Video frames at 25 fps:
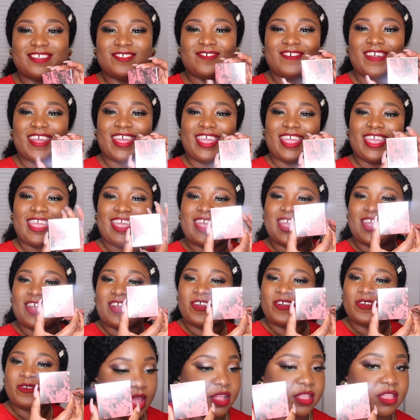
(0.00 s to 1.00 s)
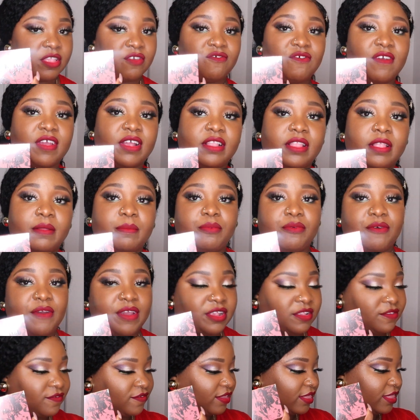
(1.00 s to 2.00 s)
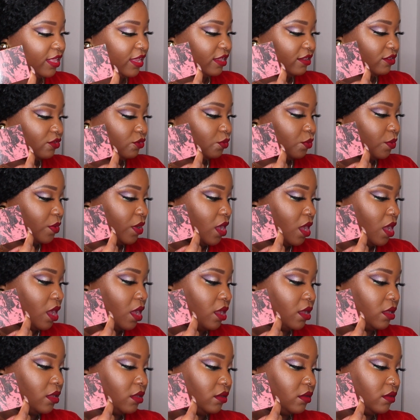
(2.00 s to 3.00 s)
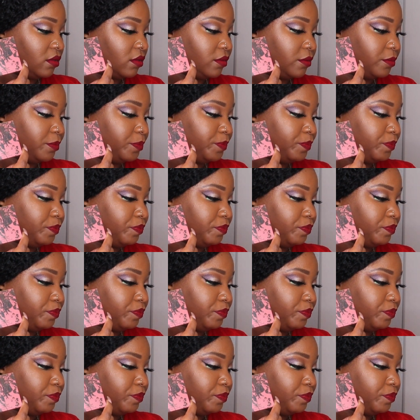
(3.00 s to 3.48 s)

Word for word: it right here. The regular price for this was